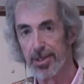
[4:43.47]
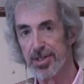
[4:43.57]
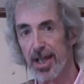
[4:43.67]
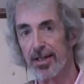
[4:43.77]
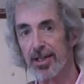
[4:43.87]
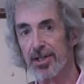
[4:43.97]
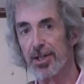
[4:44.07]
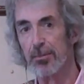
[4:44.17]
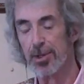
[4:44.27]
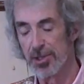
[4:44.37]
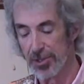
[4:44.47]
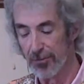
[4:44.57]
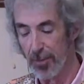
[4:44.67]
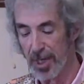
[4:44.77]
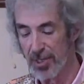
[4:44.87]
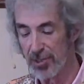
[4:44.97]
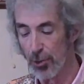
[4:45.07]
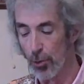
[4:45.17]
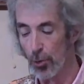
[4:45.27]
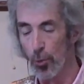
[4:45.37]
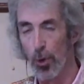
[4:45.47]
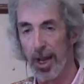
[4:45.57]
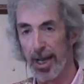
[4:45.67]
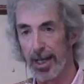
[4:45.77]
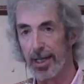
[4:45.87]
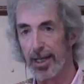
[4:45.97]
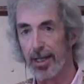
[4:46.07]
Take the dimness of my soul away,